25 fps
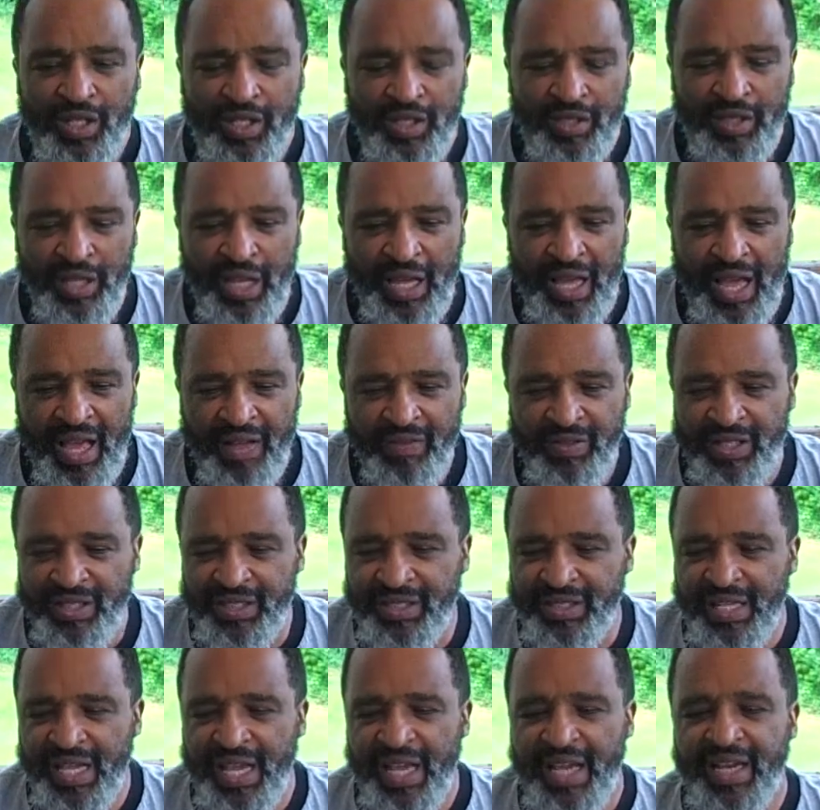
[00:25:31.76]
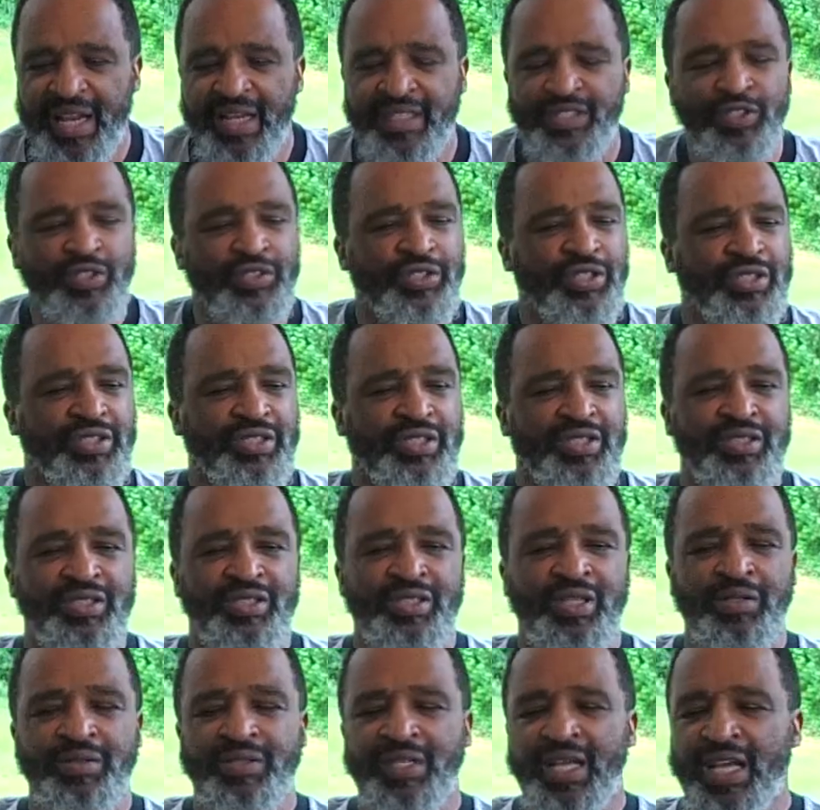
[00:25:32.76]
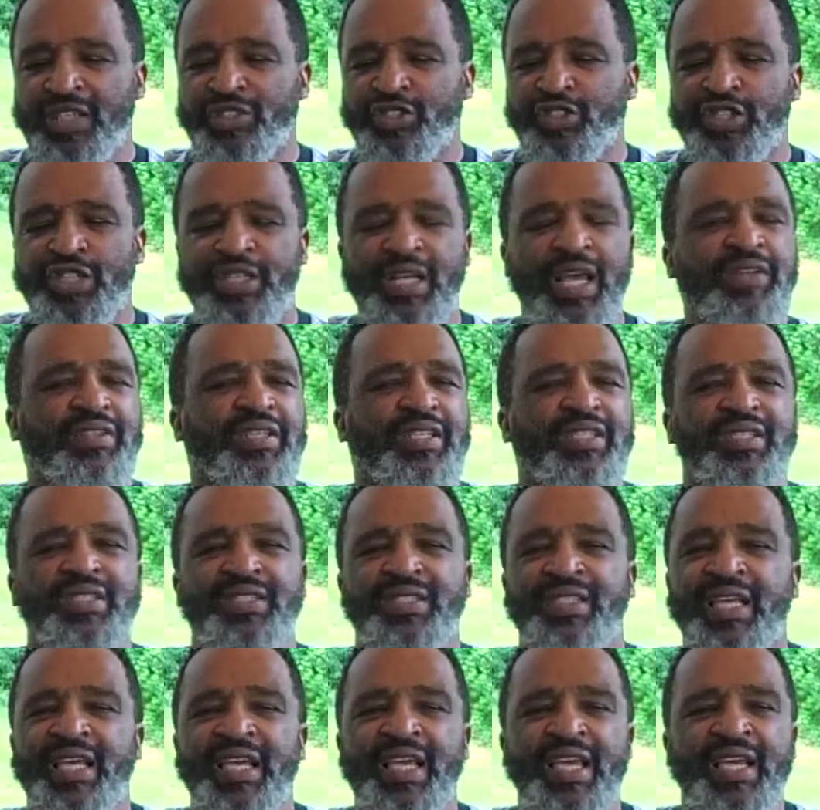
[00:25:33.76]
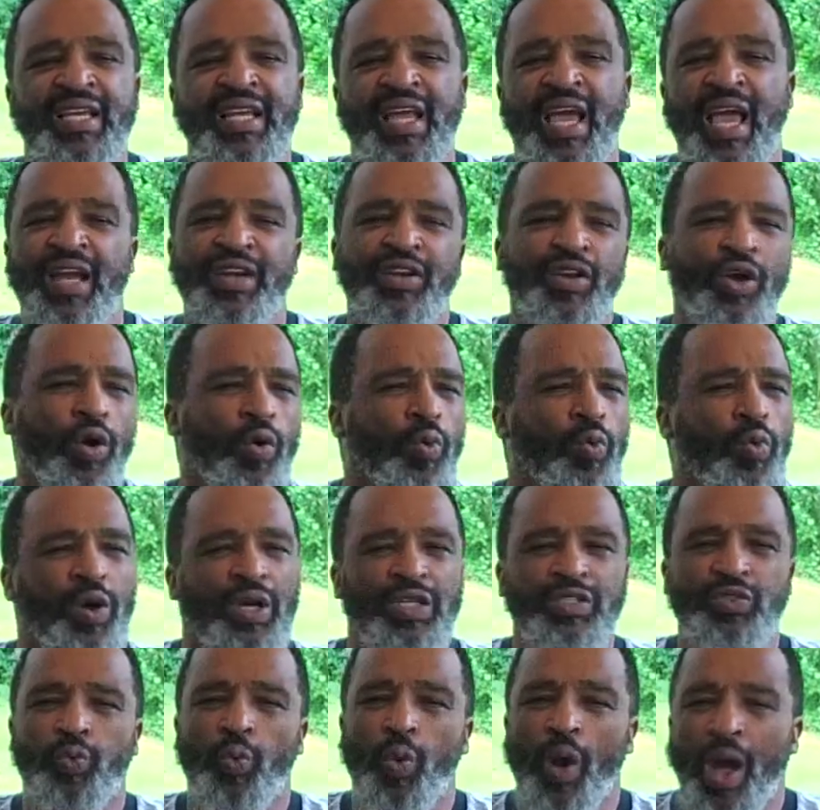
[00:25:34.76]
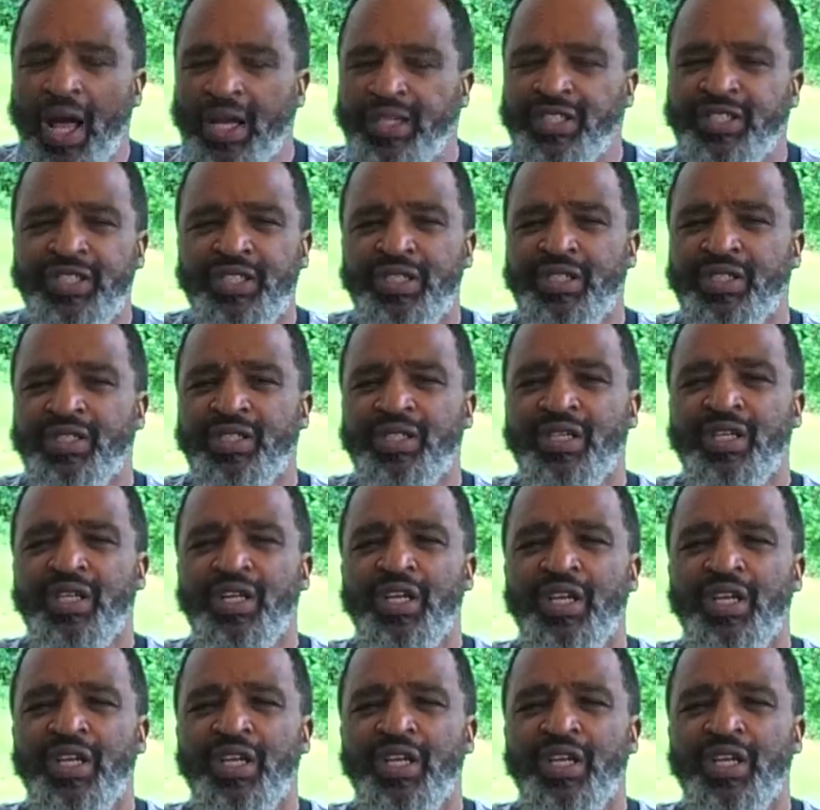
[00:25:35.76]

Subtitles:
they have this saying that you should, sometimes you just have to sing like no one's watching.